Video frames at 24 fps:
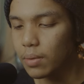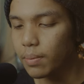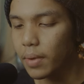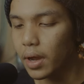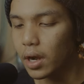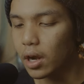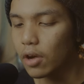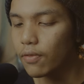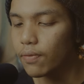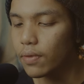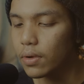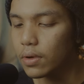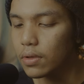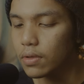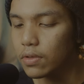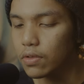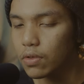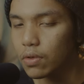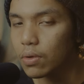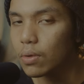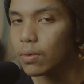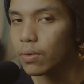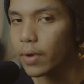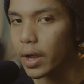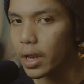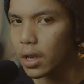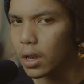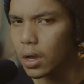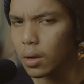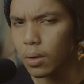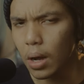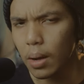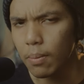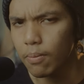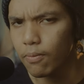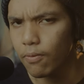to the microphone. So right
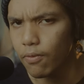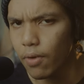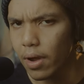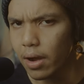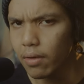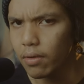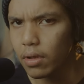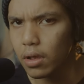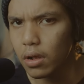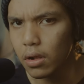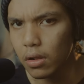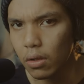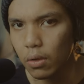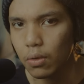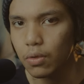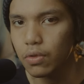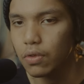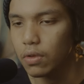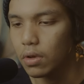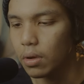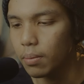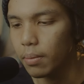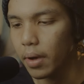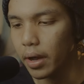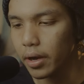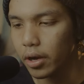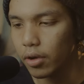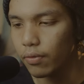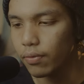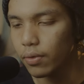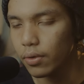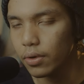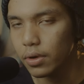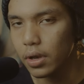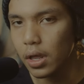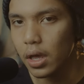now I'm very close to the
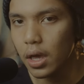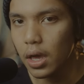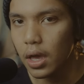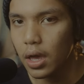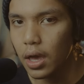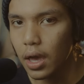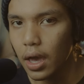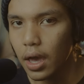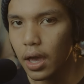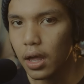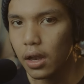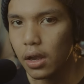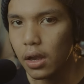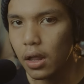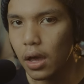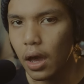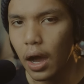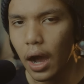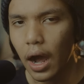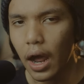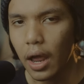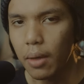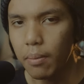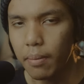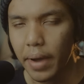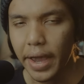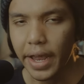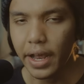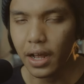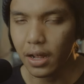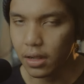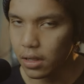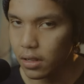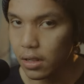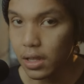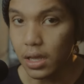microphone, and I
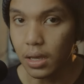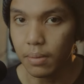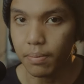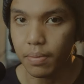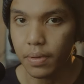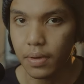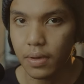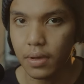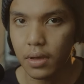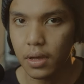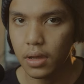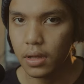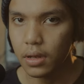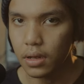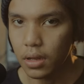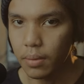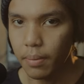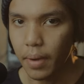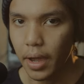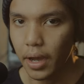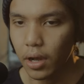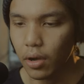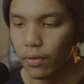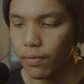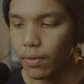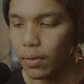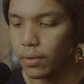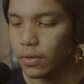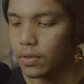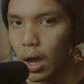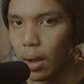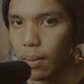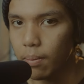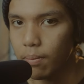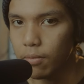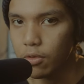might clip the
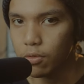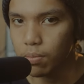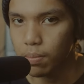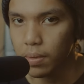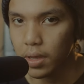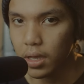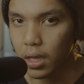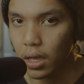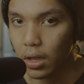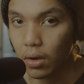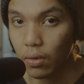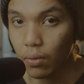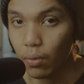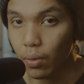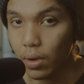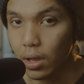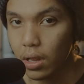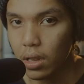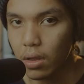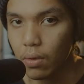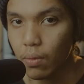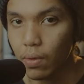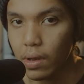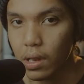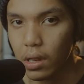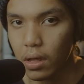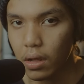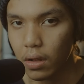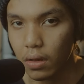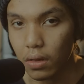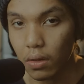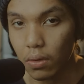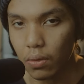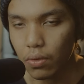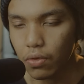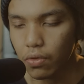microphone. I'm speaking really, really
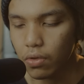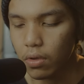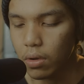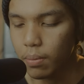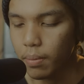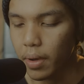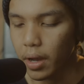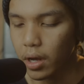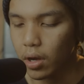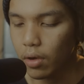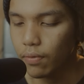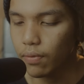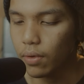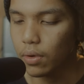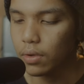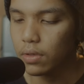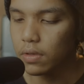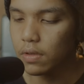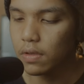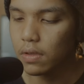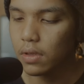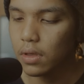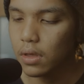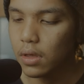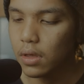close to the microphone,